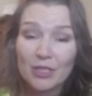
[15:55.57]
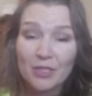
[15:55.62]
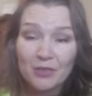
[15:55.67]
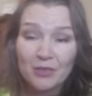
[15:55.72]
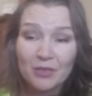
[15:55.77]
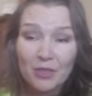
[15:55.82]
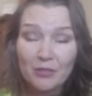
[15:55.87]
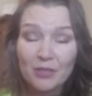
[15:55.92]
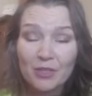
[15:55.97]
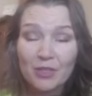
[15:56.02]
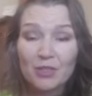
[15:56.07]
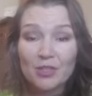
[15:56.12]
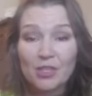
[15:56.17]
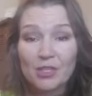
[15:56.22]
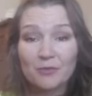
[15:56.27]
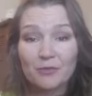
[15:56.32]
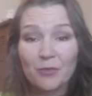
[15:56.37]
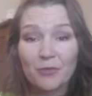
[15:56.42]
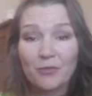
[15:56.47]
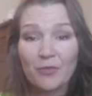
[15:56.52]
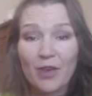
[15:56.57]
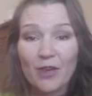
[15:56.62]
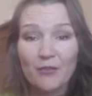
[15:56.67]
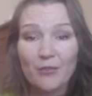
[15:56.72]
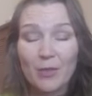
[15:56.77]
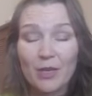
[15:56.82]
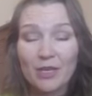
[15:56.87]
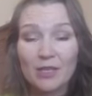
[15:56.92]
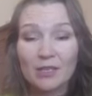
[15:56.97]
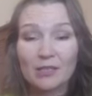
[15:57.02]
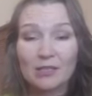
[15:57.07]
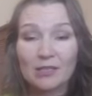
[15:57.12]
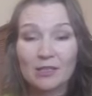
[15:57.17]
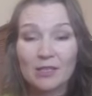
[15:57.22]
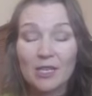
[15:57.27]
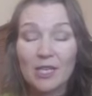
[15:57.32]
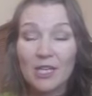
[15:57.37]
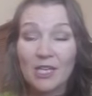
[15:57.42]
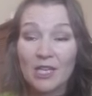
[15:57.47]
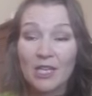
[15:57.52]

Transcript: even if it's just for 5 minutes.